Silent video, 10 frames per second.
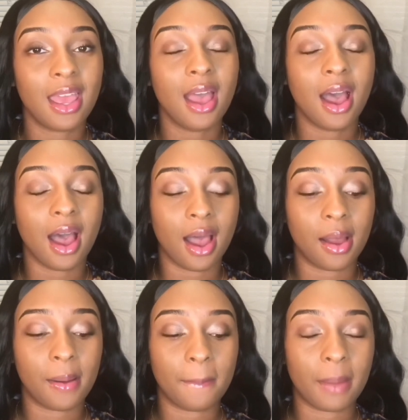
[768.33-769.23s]

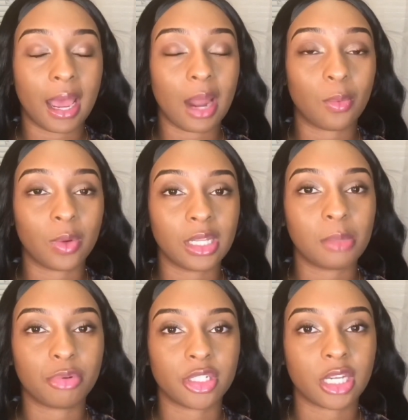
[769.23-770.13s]
I really
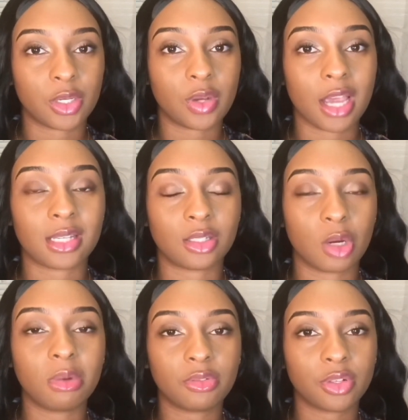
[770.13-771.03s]
appreciate you guys so
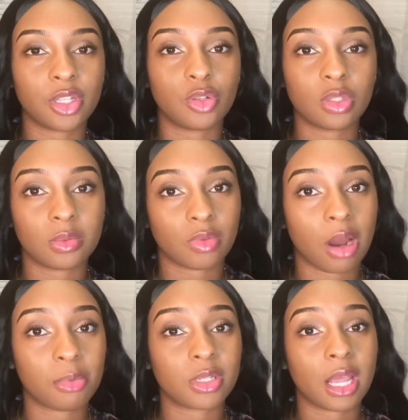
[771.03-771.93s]
much for the new
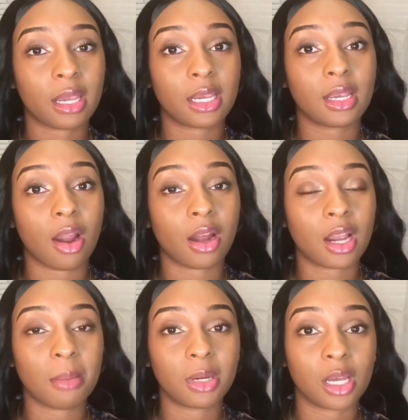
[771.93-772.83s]
subscribers that are
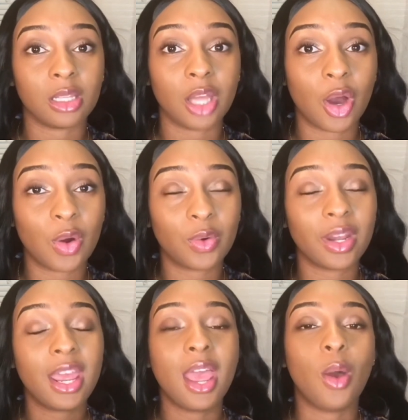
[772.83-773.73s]
coming along.
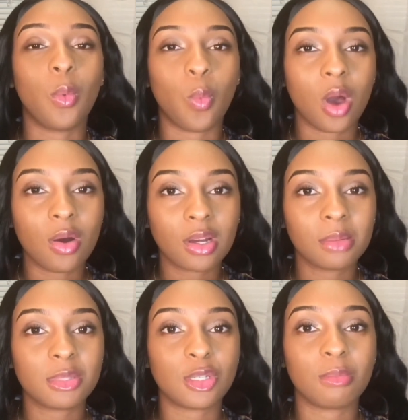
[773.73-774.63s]

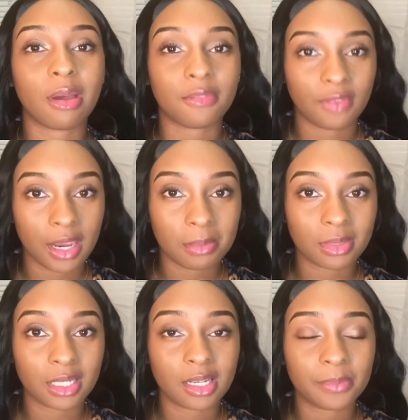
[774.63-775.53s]
Welcome to my
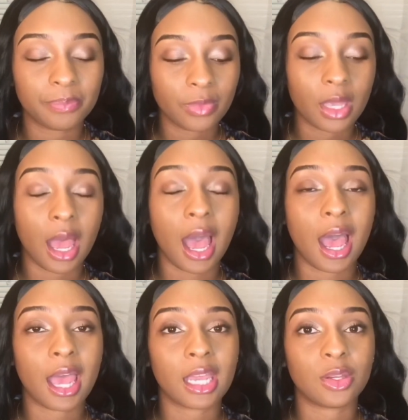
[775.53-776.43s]
family.
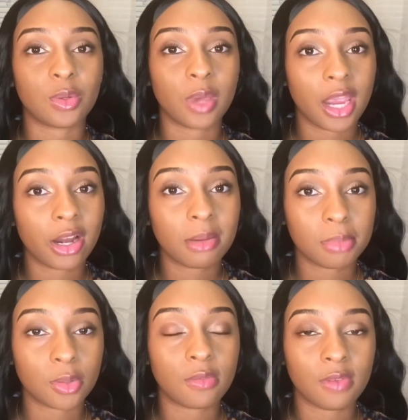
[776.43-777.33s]
I do hair and
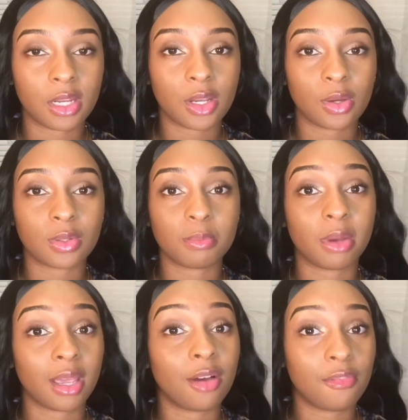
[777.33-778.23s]
beauty videos,
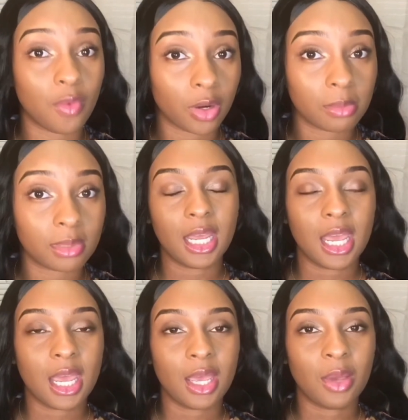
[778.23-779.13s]
but affordably.
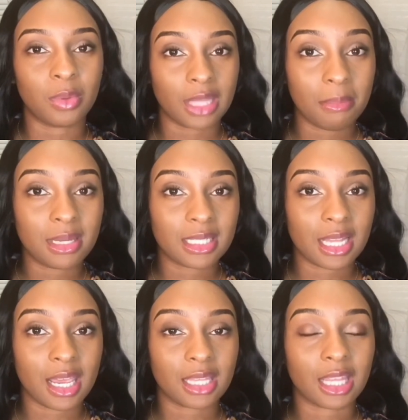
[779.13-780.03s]
With that being
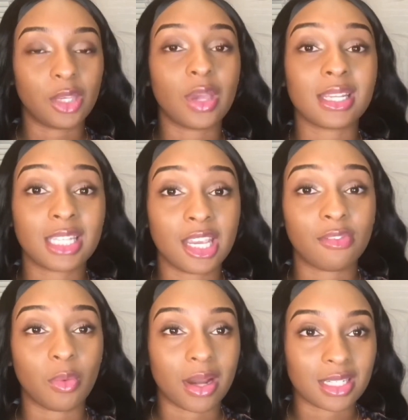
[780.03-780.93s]
said, thank you guys again
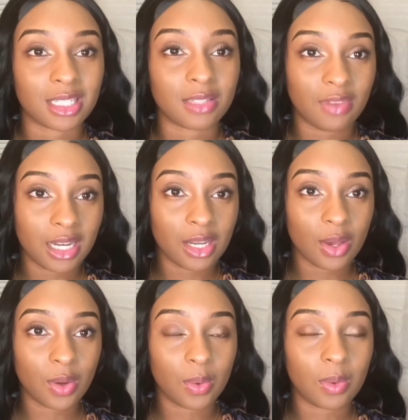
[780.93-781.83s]
for watching this
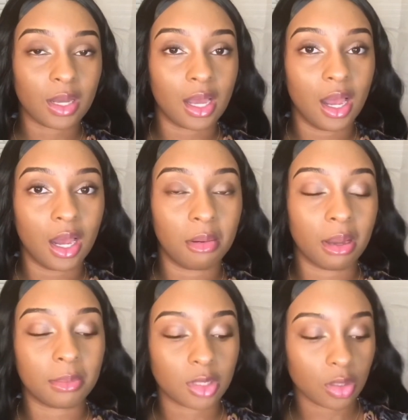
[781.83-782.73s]
video. I
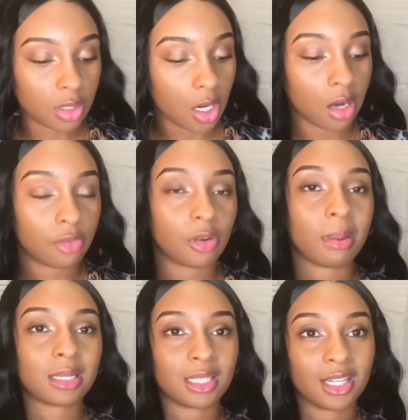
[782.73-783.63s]
am so sorry for my
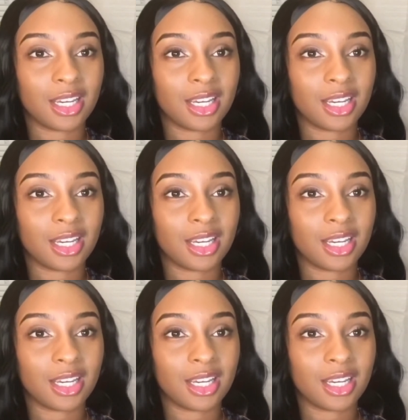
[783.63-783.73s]
son.